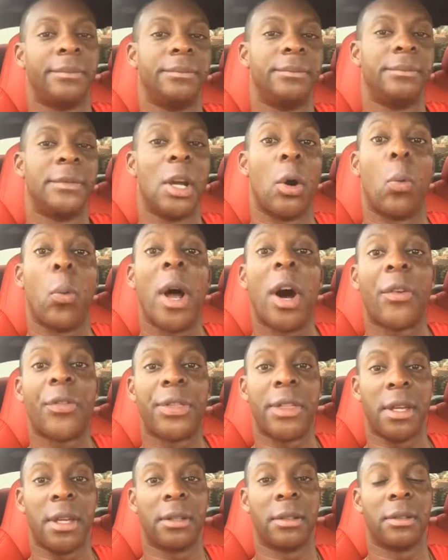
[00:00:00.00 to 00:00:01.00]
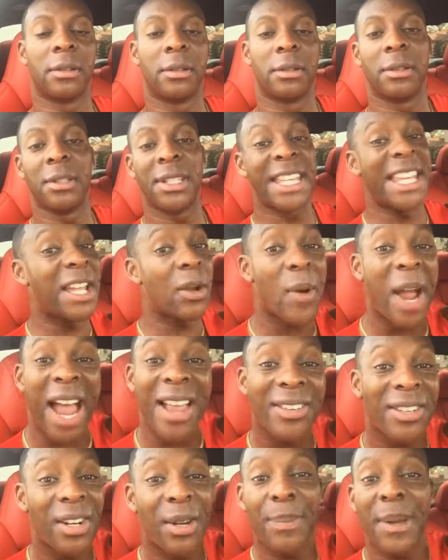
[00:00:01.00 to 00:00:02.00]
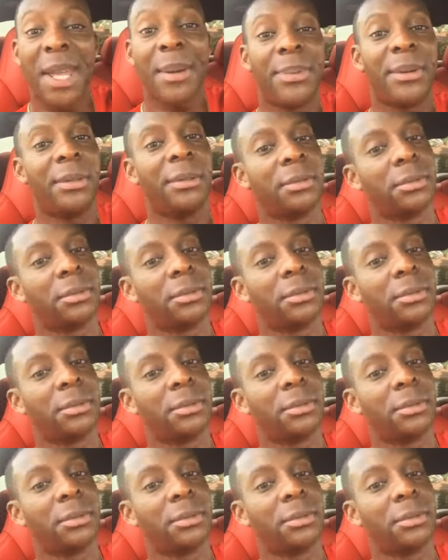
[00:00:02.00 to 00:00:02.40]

They're wealthy. Irrational people?